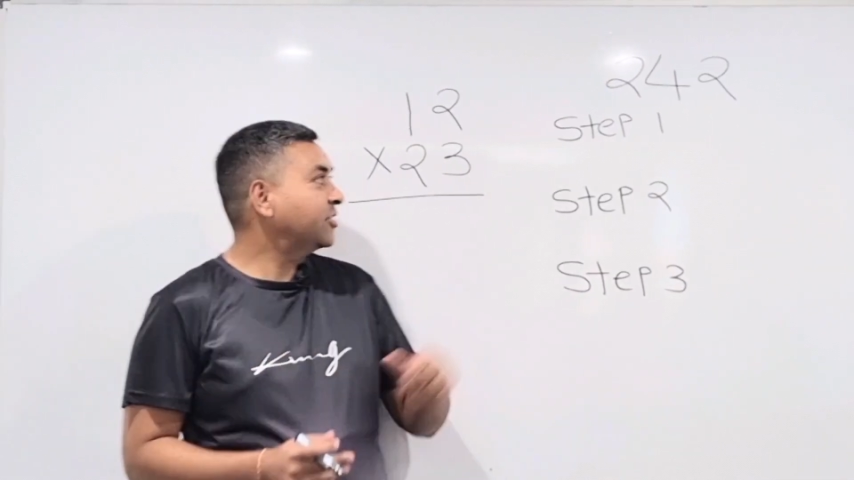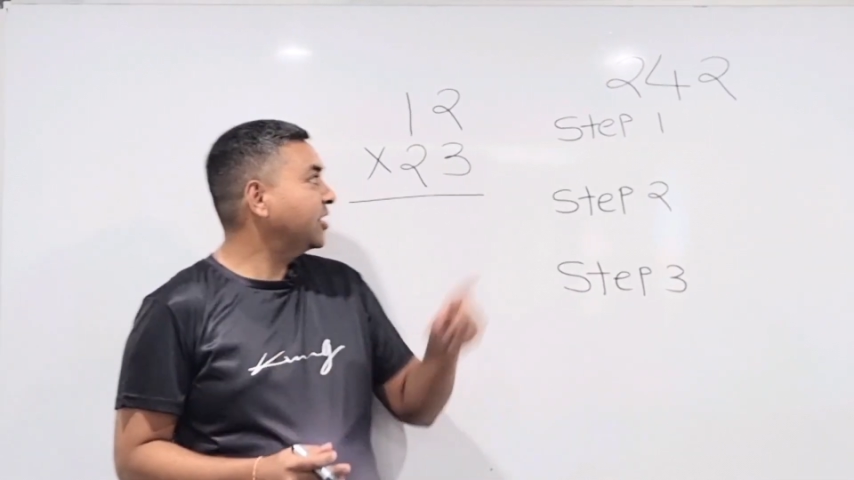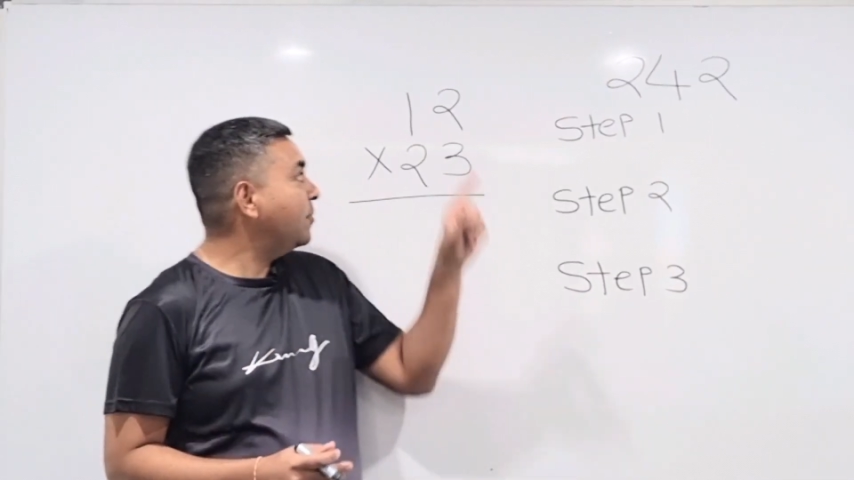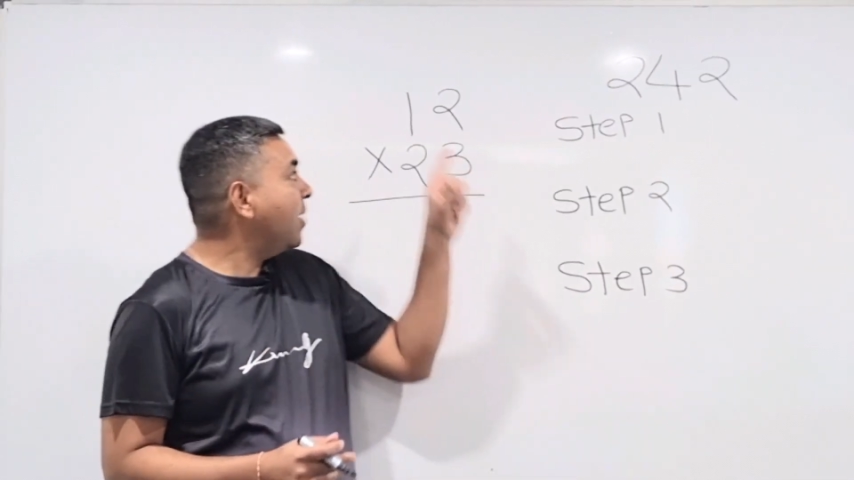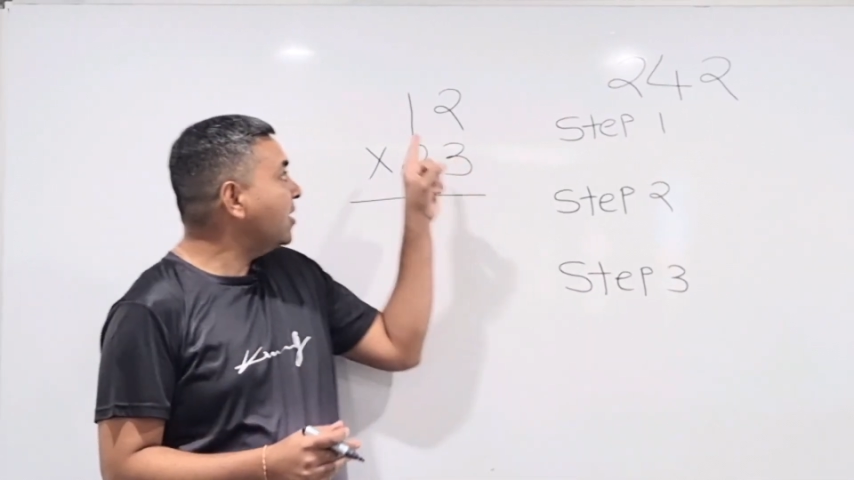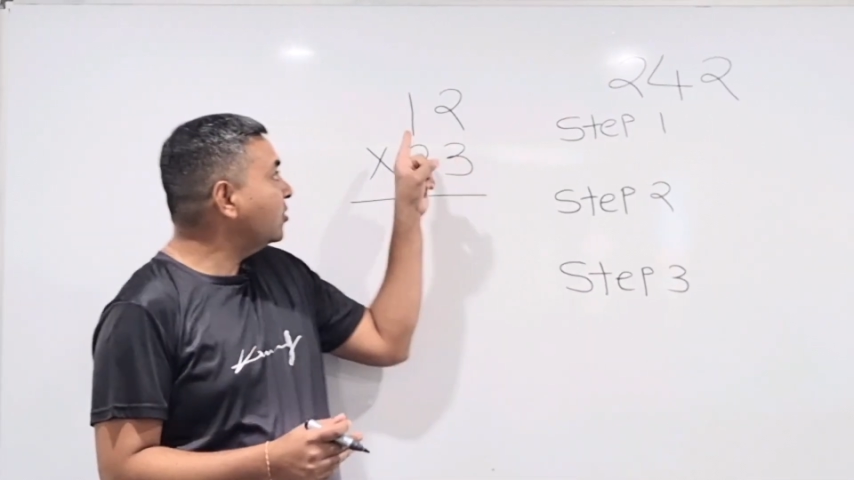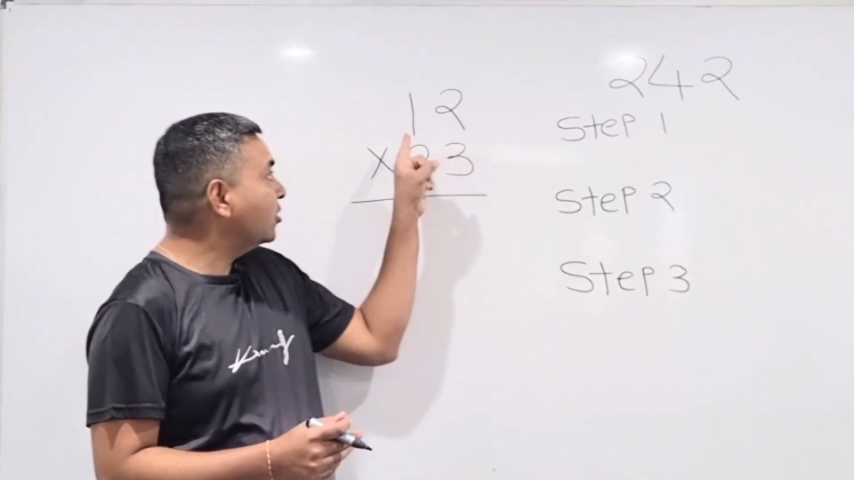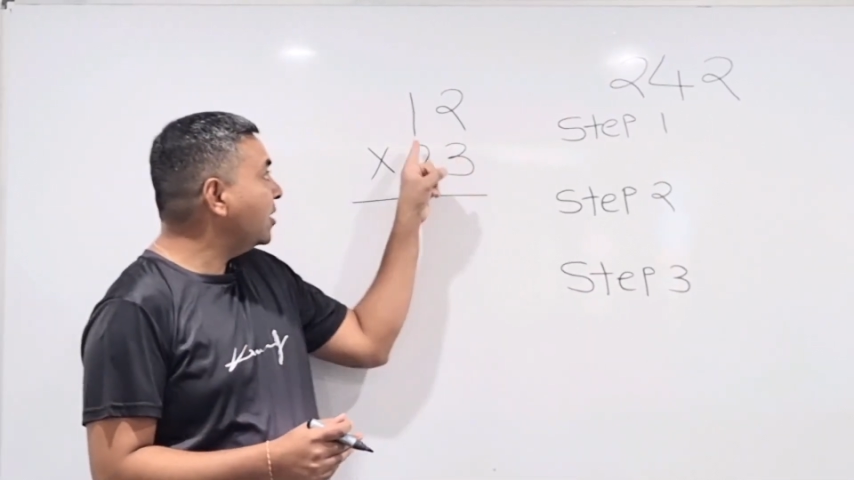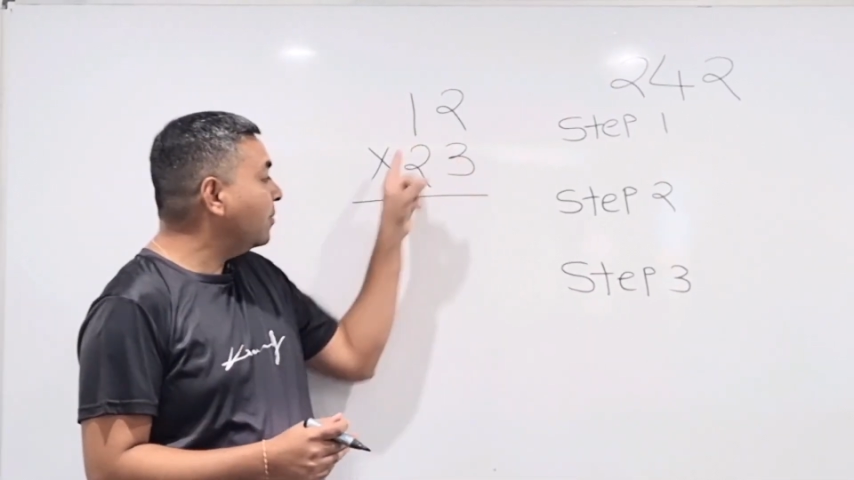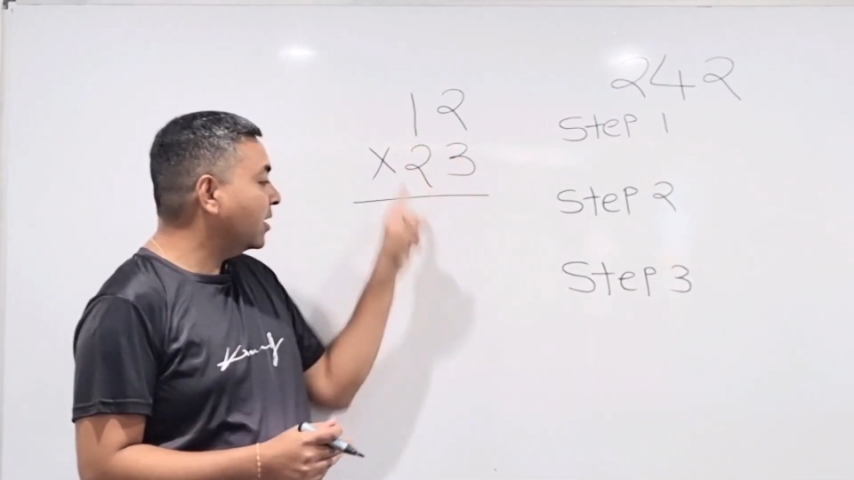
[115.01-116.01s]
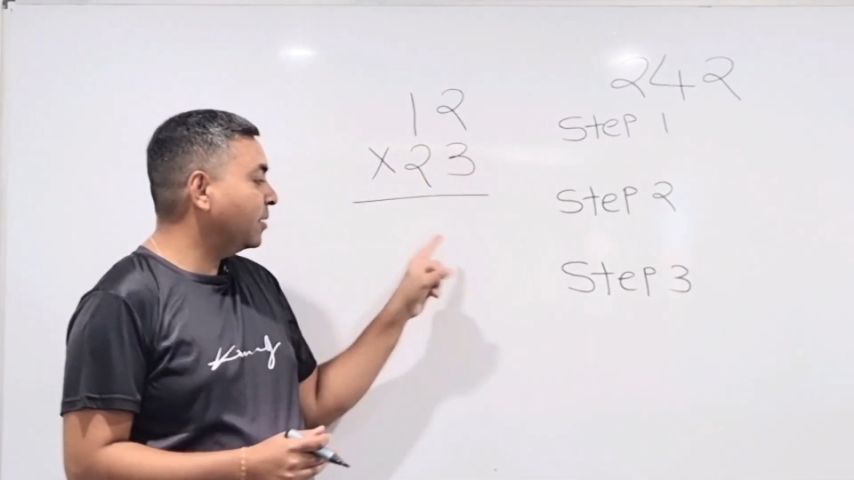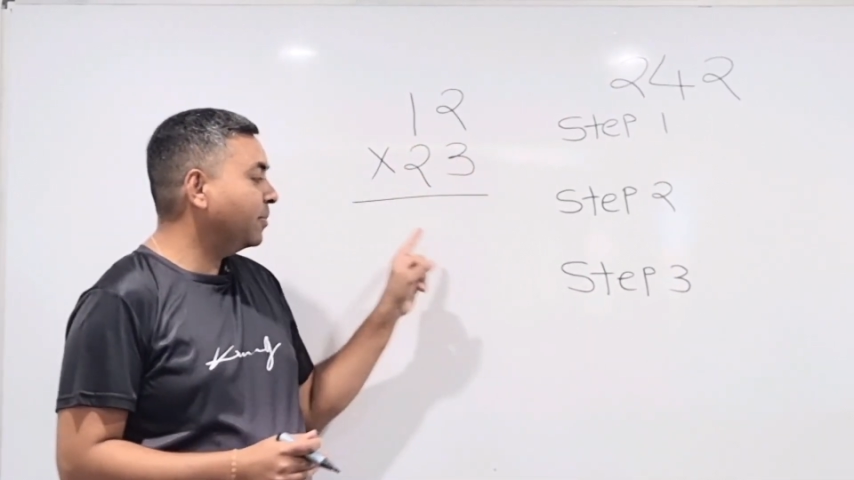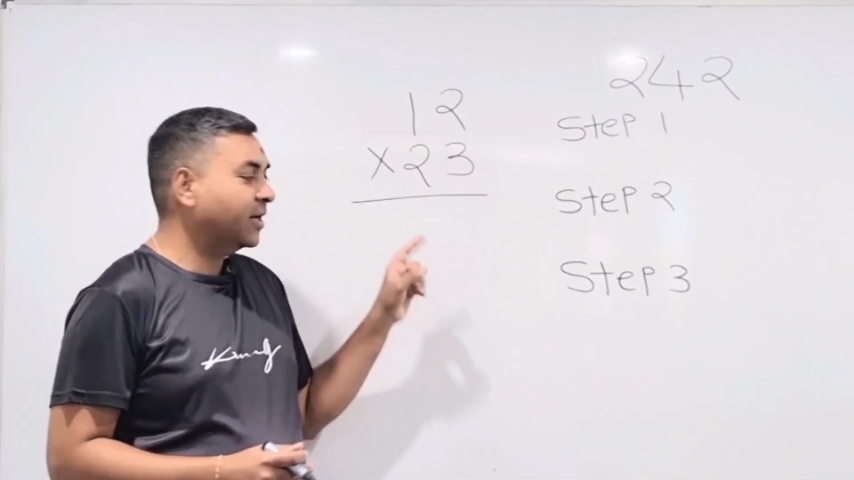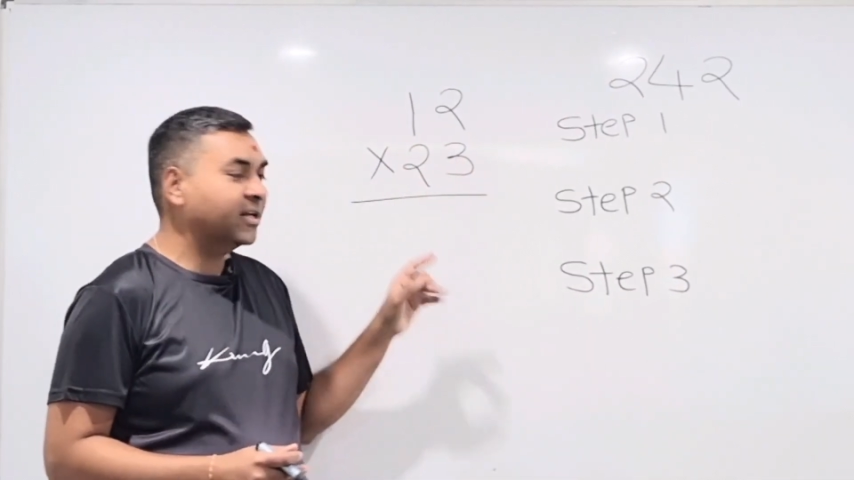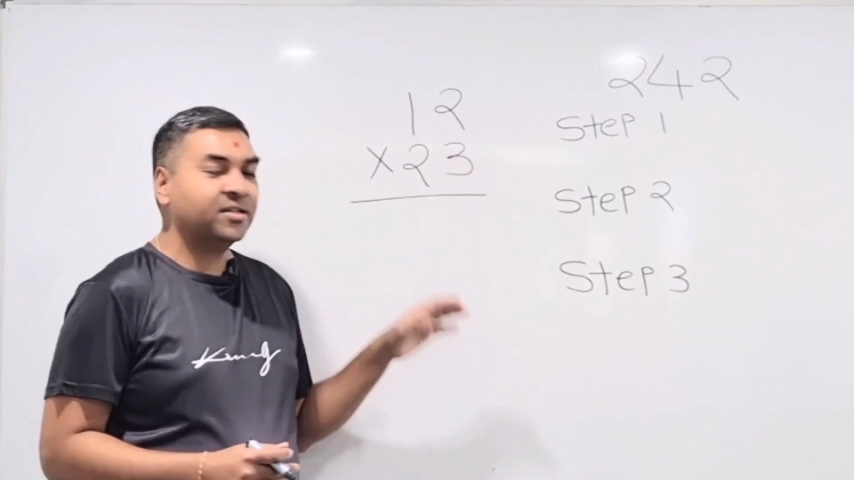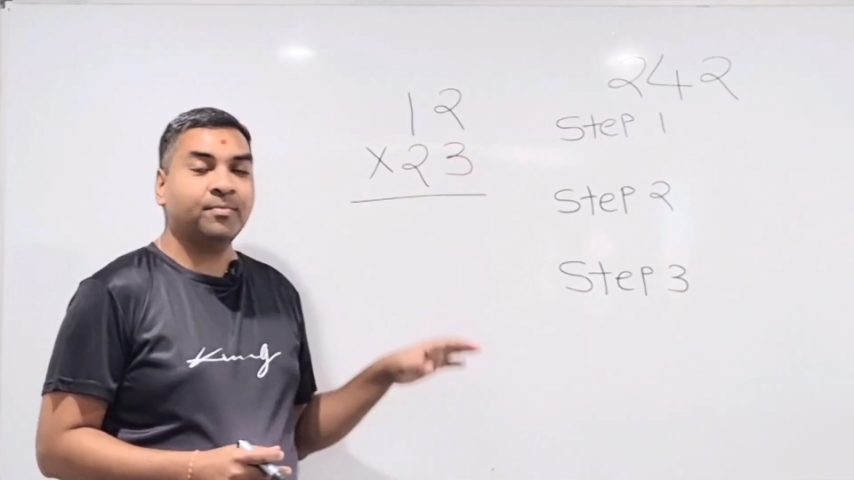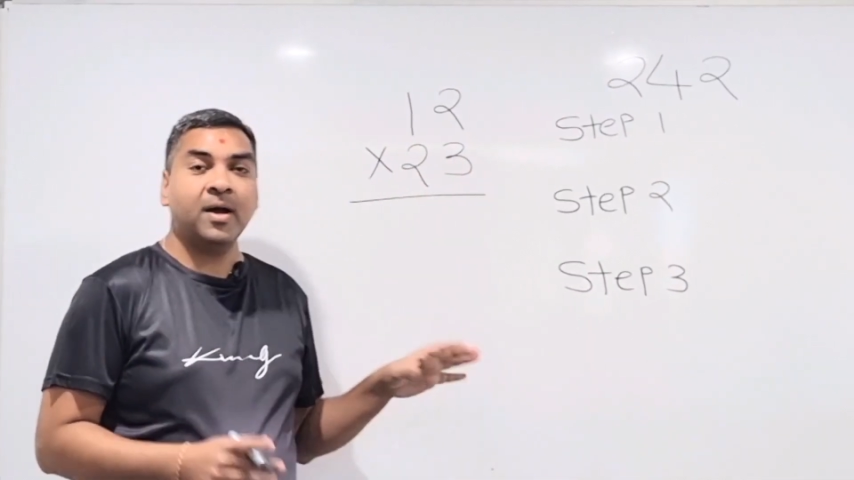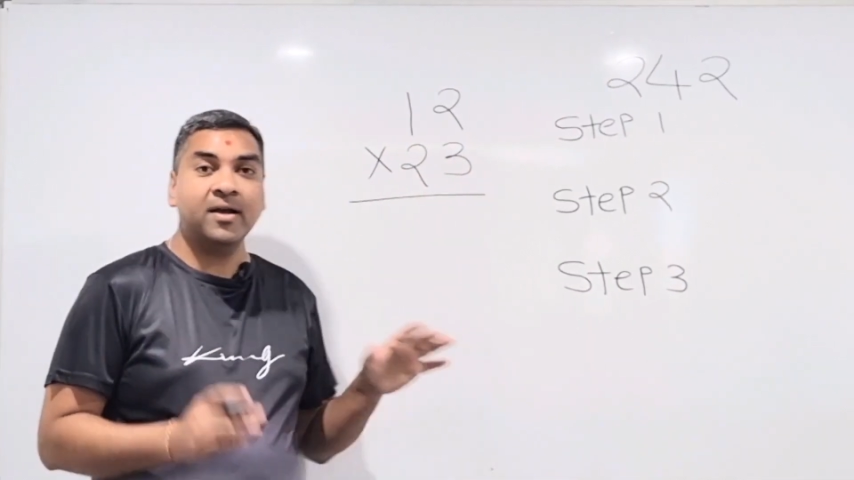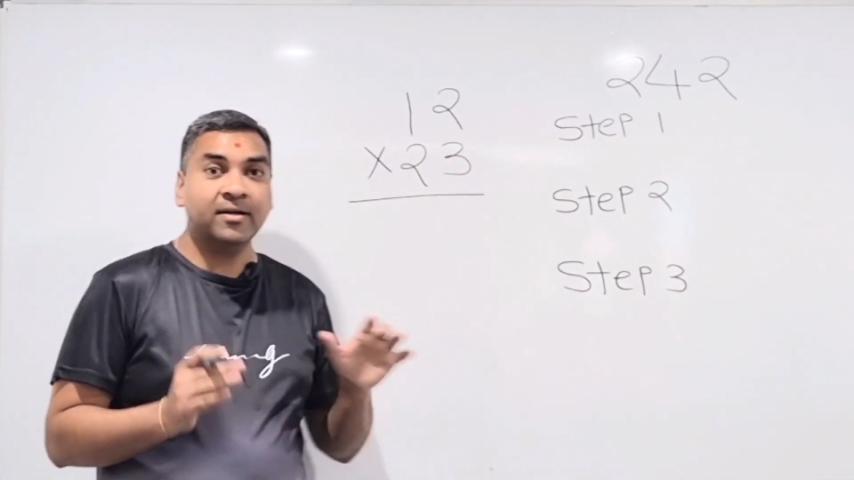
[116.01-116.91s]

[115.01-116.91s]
3 by 3 multiplication by